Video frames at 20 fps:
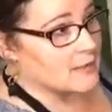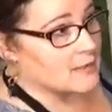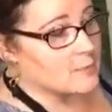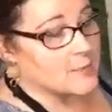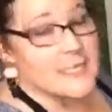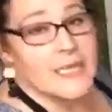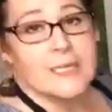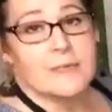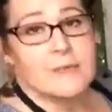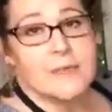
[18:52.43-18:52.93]
It
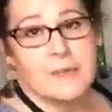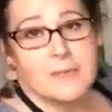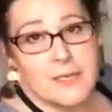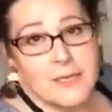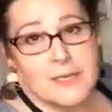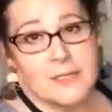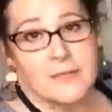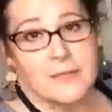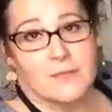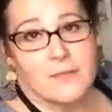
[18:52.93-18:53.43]
would take me a
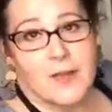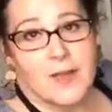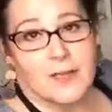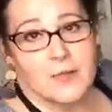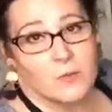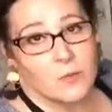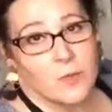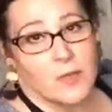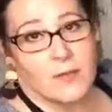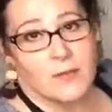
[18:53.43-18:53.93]
minute to
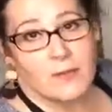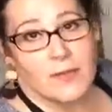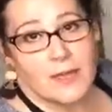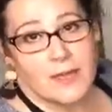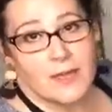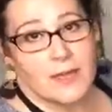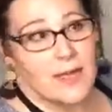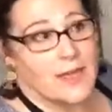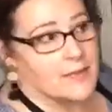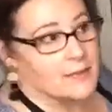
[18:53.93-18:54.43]
find one
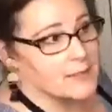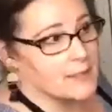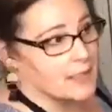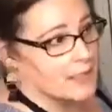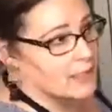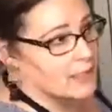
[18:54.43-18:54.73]
that has